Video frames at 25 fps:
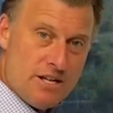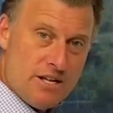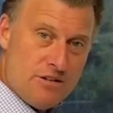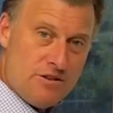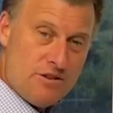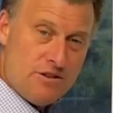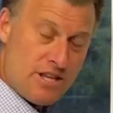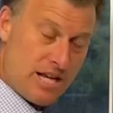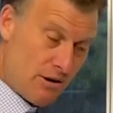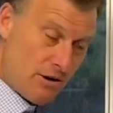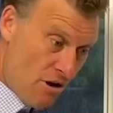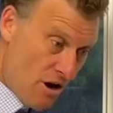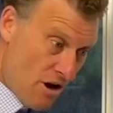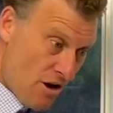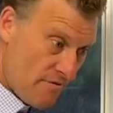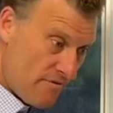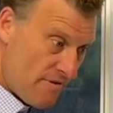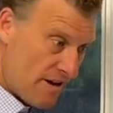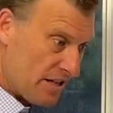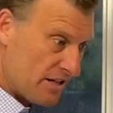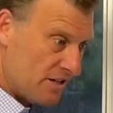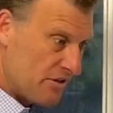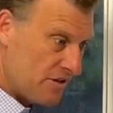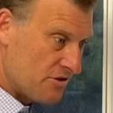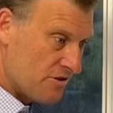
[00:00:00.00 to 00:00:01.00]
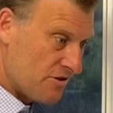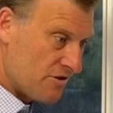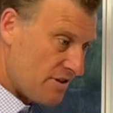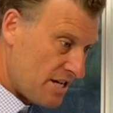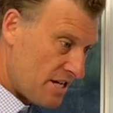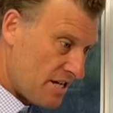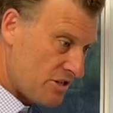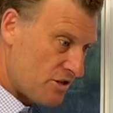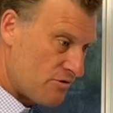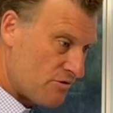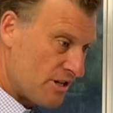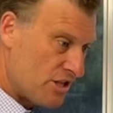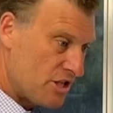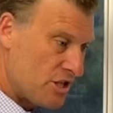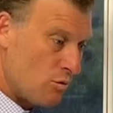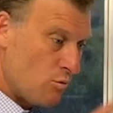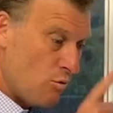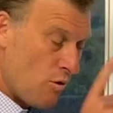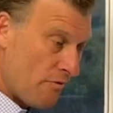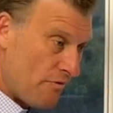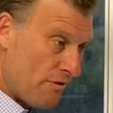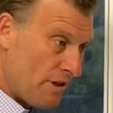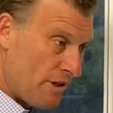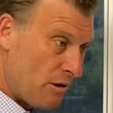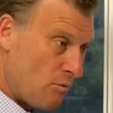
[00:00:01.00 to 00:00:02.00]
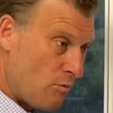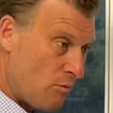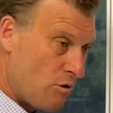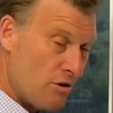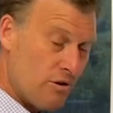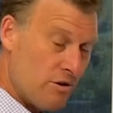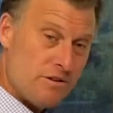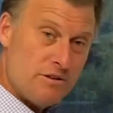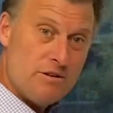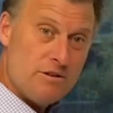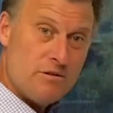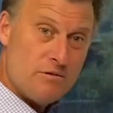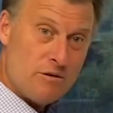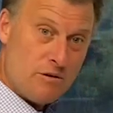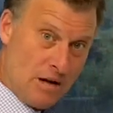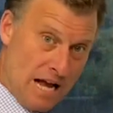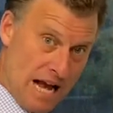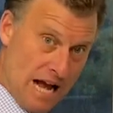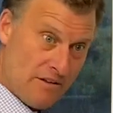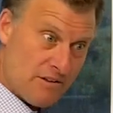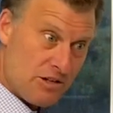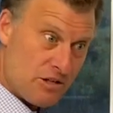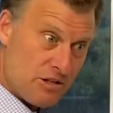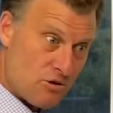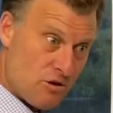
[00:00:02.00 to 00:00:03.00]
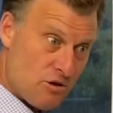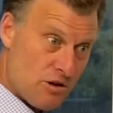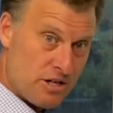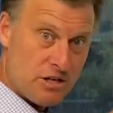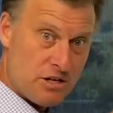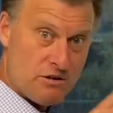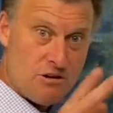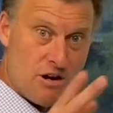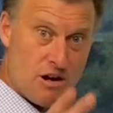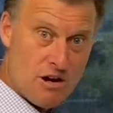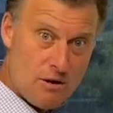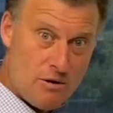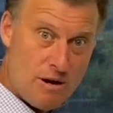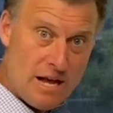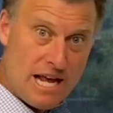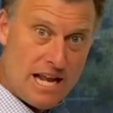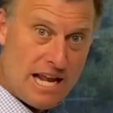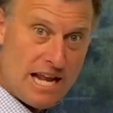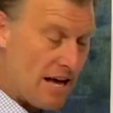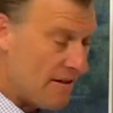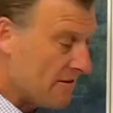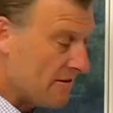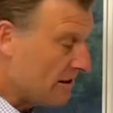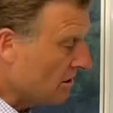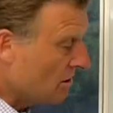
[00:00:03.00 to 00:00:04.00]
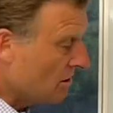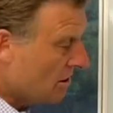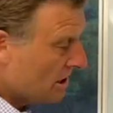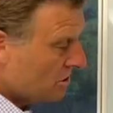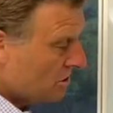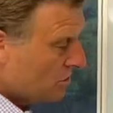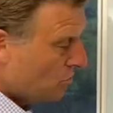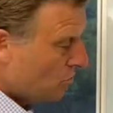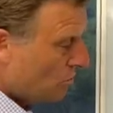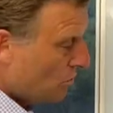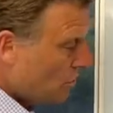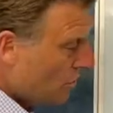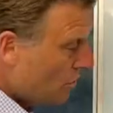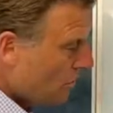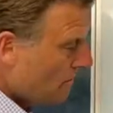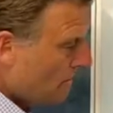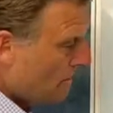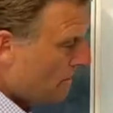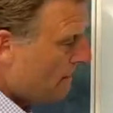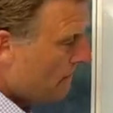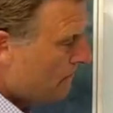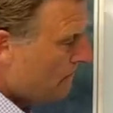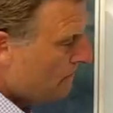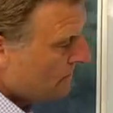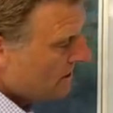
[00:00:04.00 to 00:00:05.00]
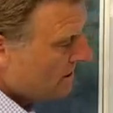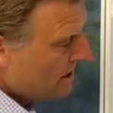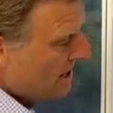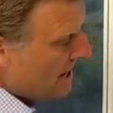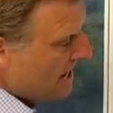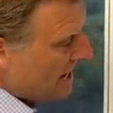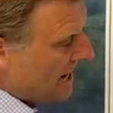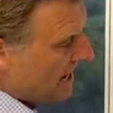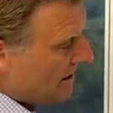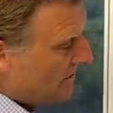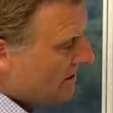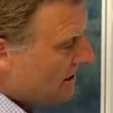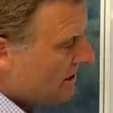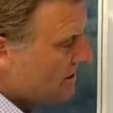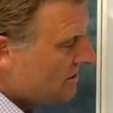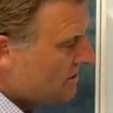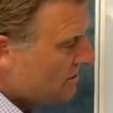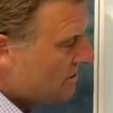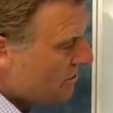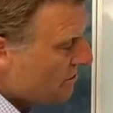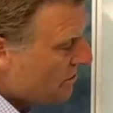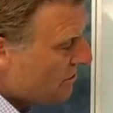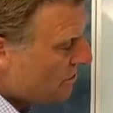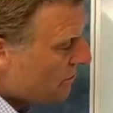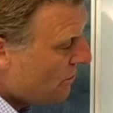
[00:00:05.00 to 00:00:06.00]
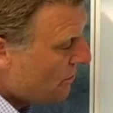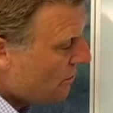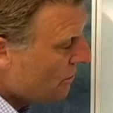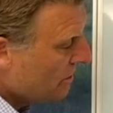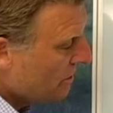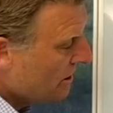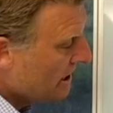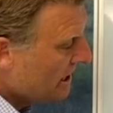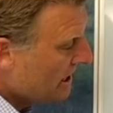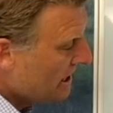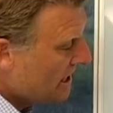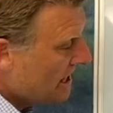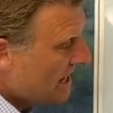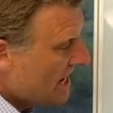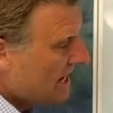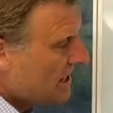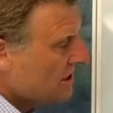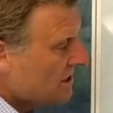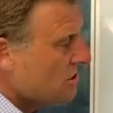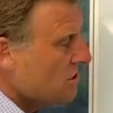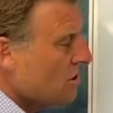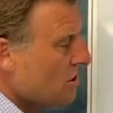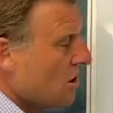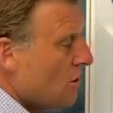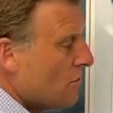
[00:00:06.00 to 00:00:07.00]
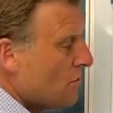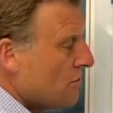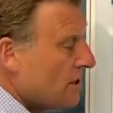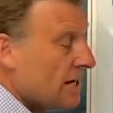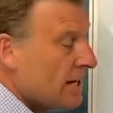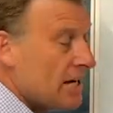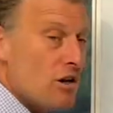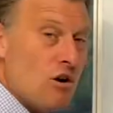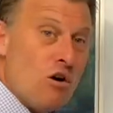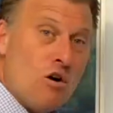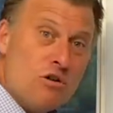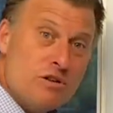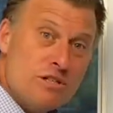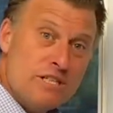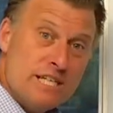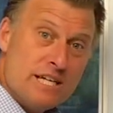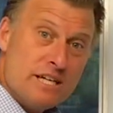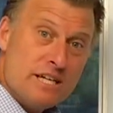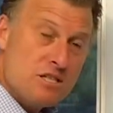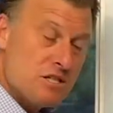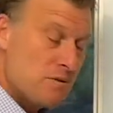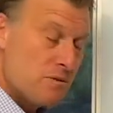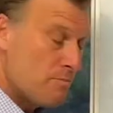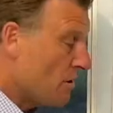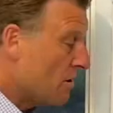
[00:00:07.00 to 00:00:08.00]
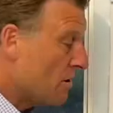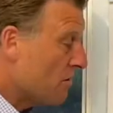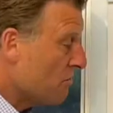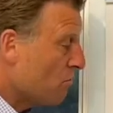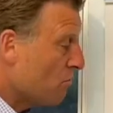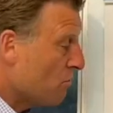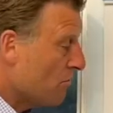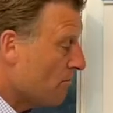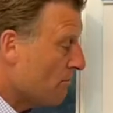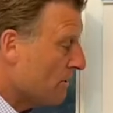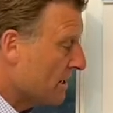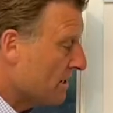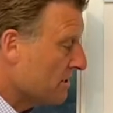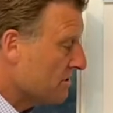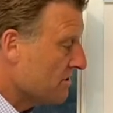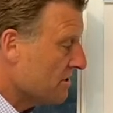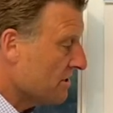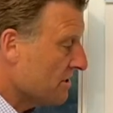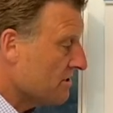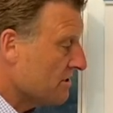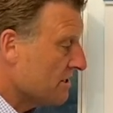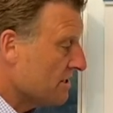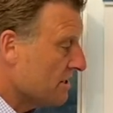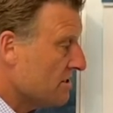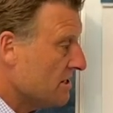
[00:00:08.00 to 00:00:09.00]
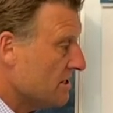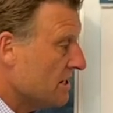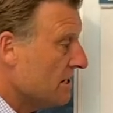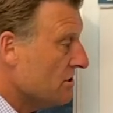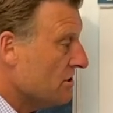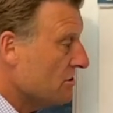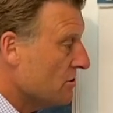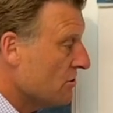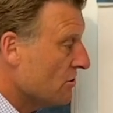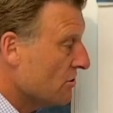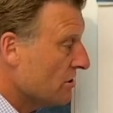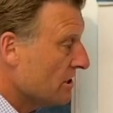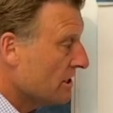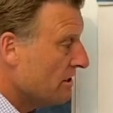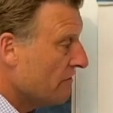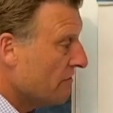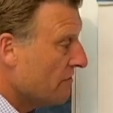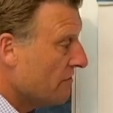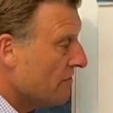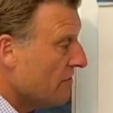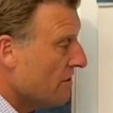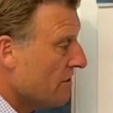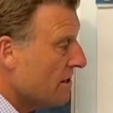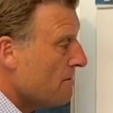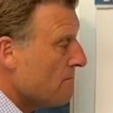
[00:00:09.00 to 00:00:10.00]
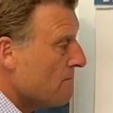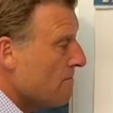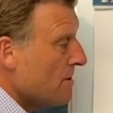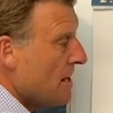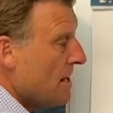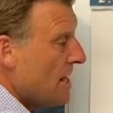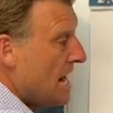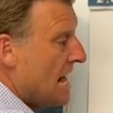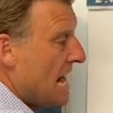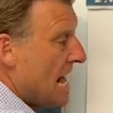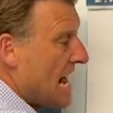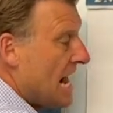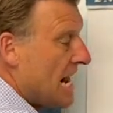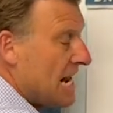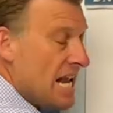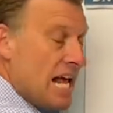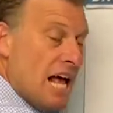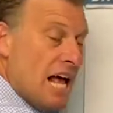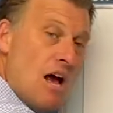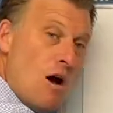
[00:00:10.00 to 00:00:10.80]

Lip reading: their own values and their strategy, what they want, how they're trying to grow and how they'd like to work. And then thirdly is know their context, both what makes success internally for them and